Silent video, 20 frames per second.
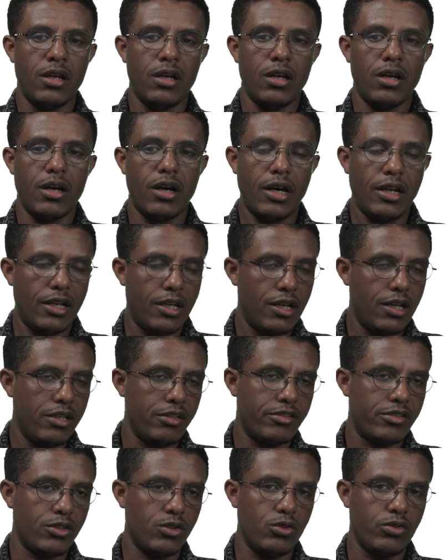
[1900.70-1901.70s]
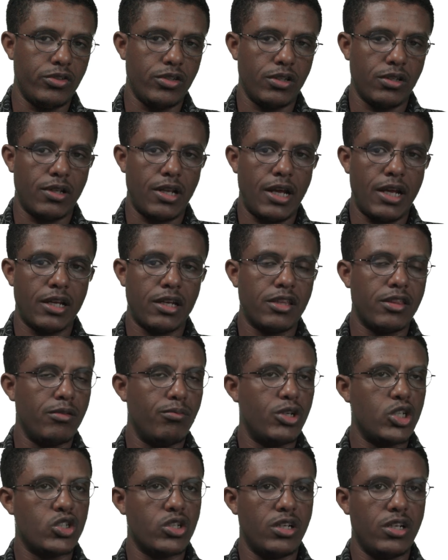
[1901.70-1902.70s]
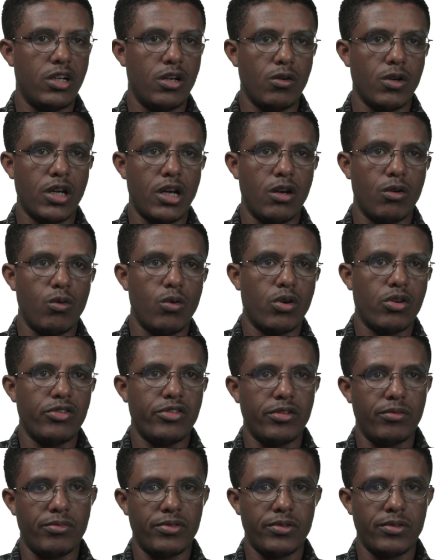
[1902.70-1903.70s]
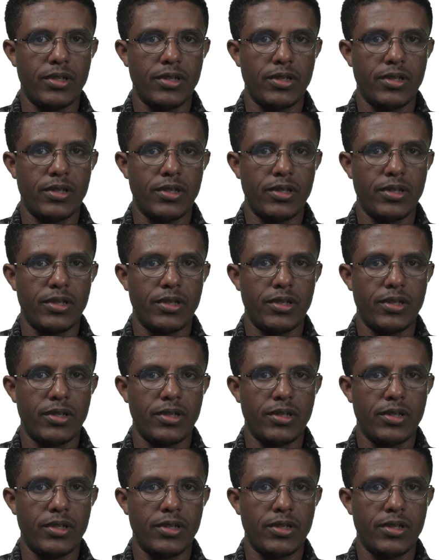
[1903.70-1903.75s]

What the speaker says: analyze using like the machine learning algorithms,